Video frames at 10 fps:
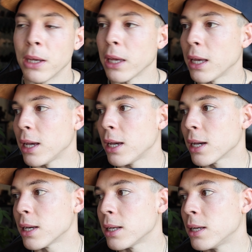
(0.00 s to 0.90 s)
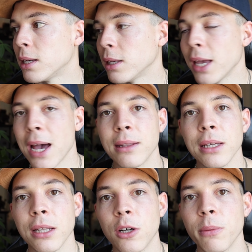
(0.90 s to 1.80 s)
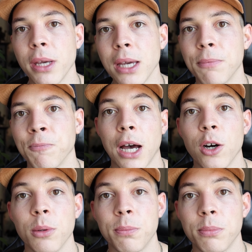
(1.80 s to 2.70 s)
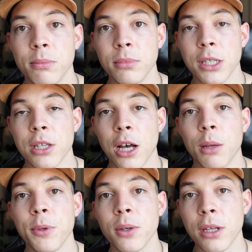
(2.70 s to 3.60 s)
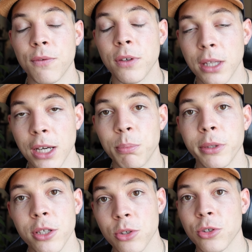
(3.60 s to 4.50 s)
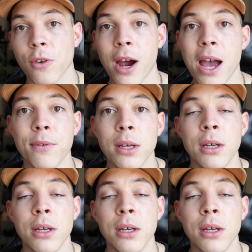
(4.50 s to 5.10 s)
And yeah, I think that'll be it. I hope this helped you, and if it did, please subscribe.